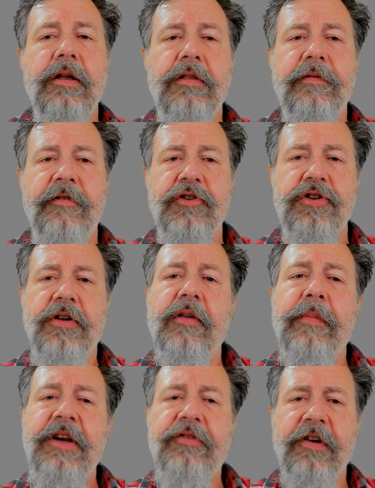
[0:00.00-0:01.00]
The version of the
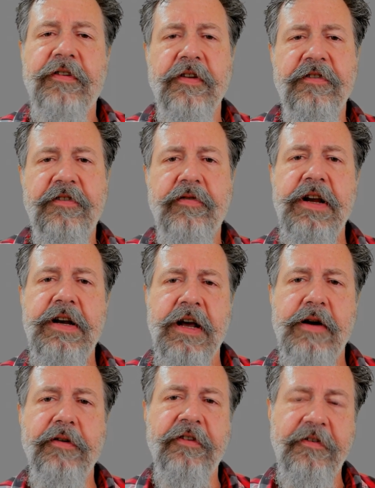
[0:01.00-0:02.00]
matrix on screen
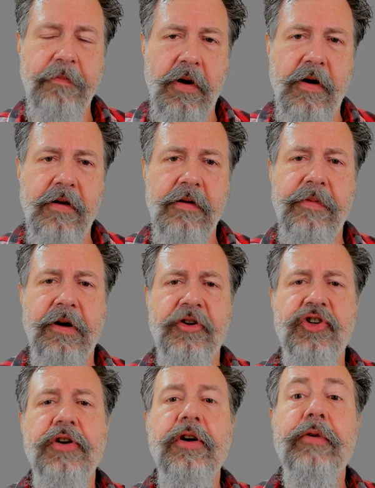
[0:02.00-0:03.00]
now is small, but I'll
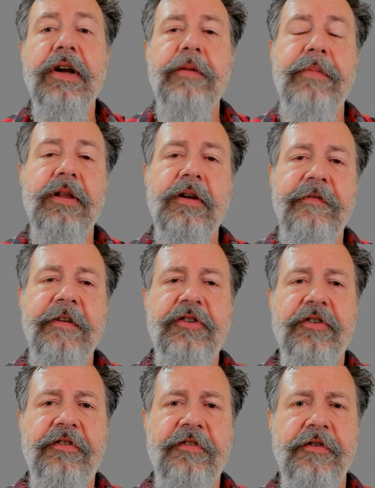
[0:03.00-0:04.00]
show you readability
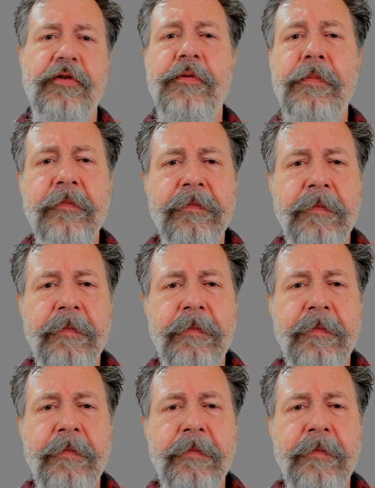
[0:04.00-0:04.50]
features soon.